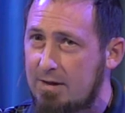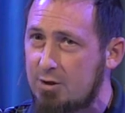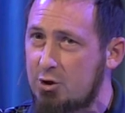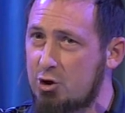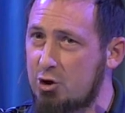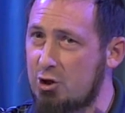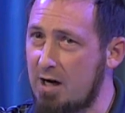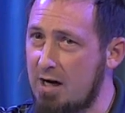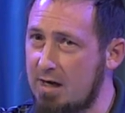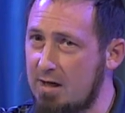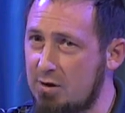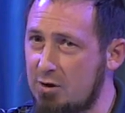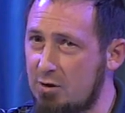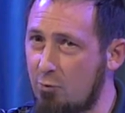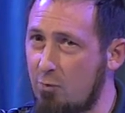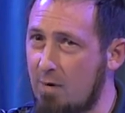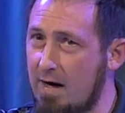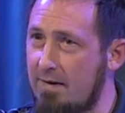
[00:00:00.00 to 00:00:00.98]
changed
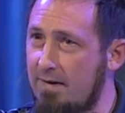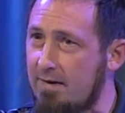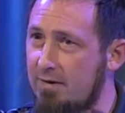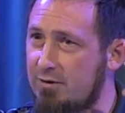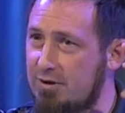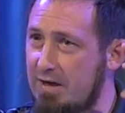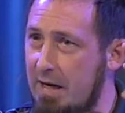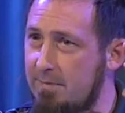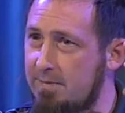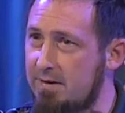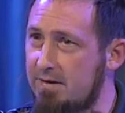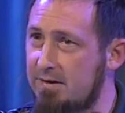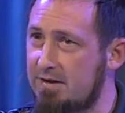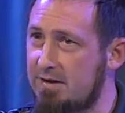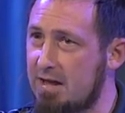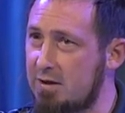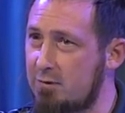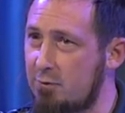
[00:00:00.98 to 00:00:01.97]
the way that Samson
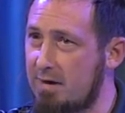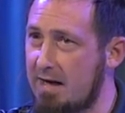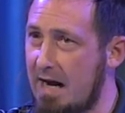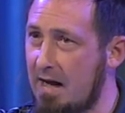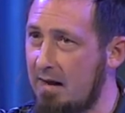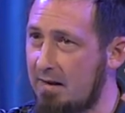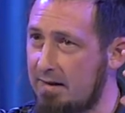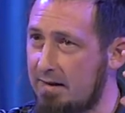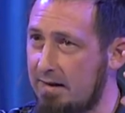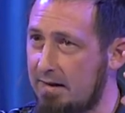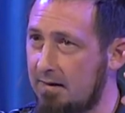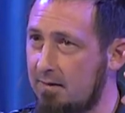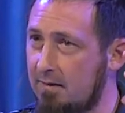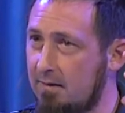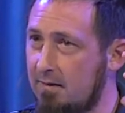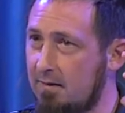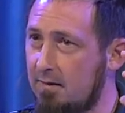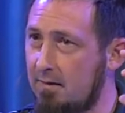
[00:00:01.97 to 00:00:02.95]
sees reality.
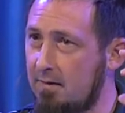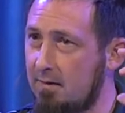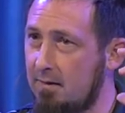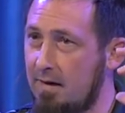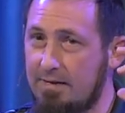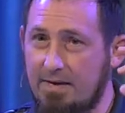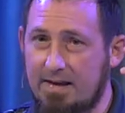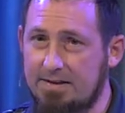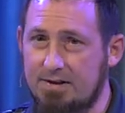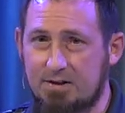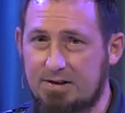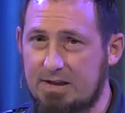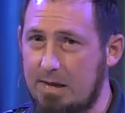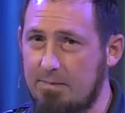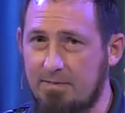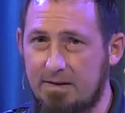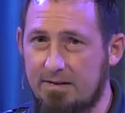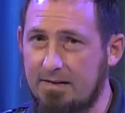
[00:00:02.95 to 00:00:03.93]
And that's the
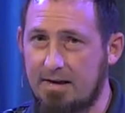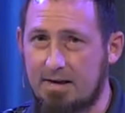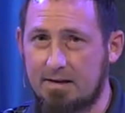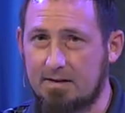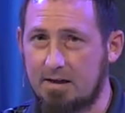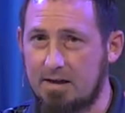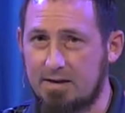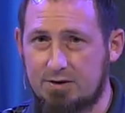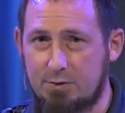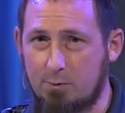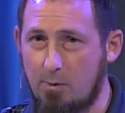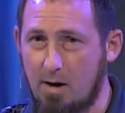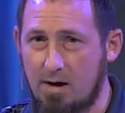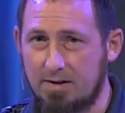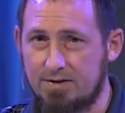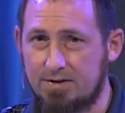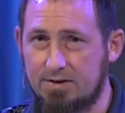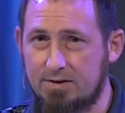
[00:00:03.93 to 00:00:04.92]
same thing that it does to
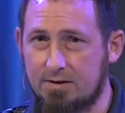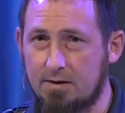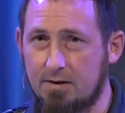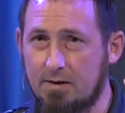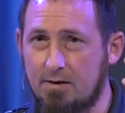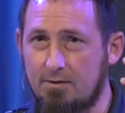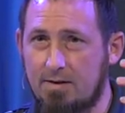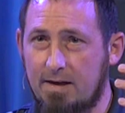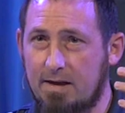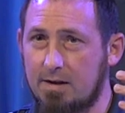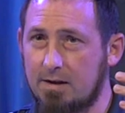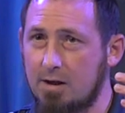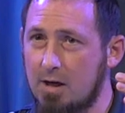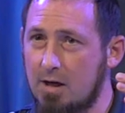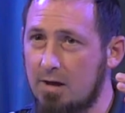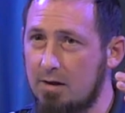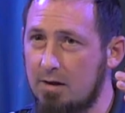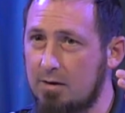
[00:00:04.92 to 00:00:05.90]
us, that it
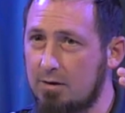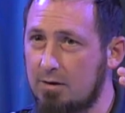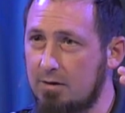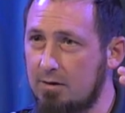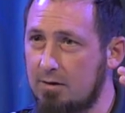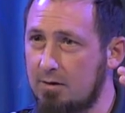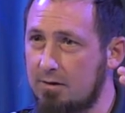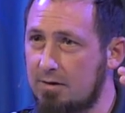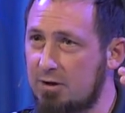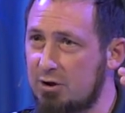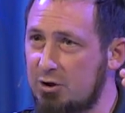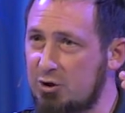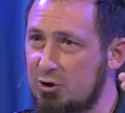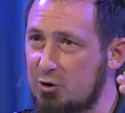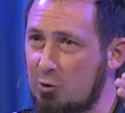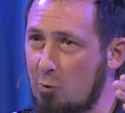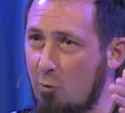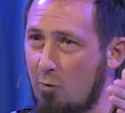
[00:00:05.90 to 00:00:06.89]

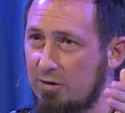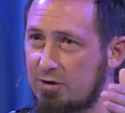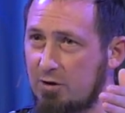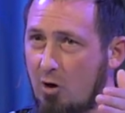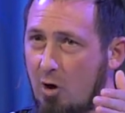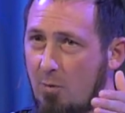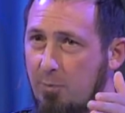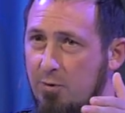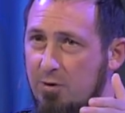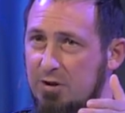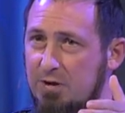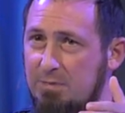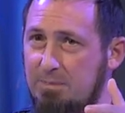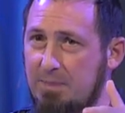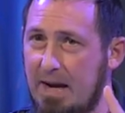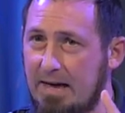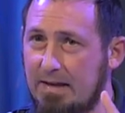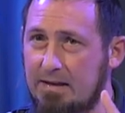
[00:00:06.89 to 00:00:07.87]
distorts our
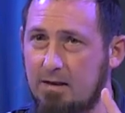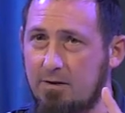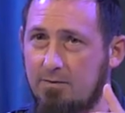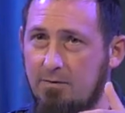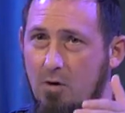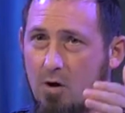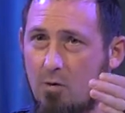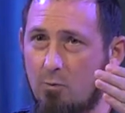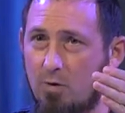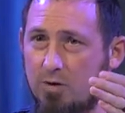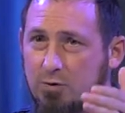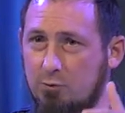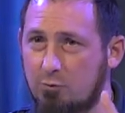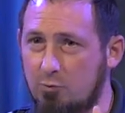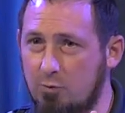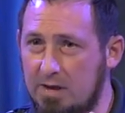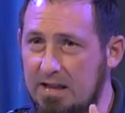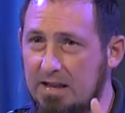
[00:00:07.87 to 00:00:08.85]
perspective on what's
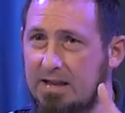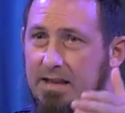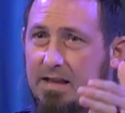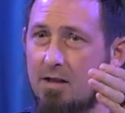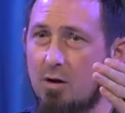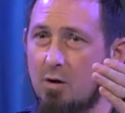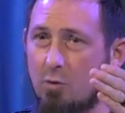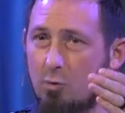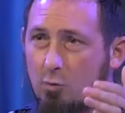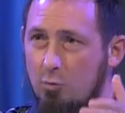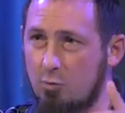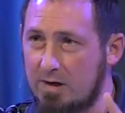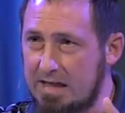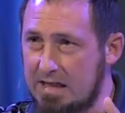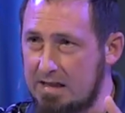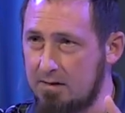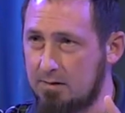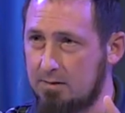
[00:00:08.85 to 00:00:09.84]
really
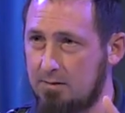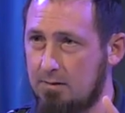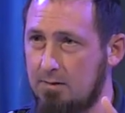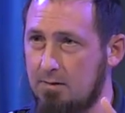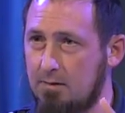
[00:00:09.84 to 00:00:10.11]
real.